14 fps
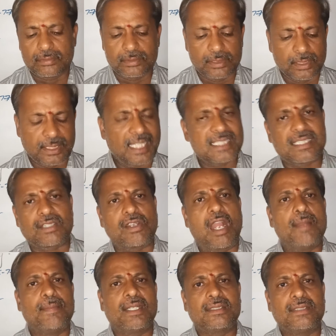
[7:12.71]
it is
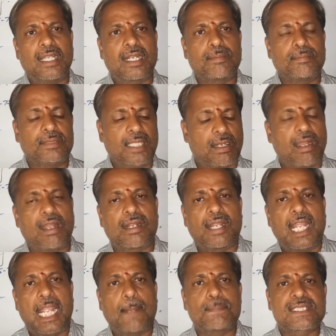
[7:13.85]
common, there are
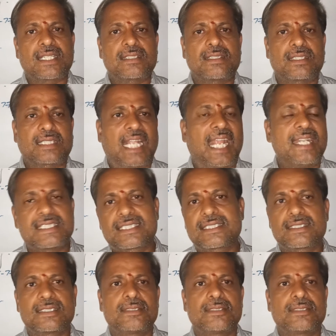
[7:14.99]
ebbs and tides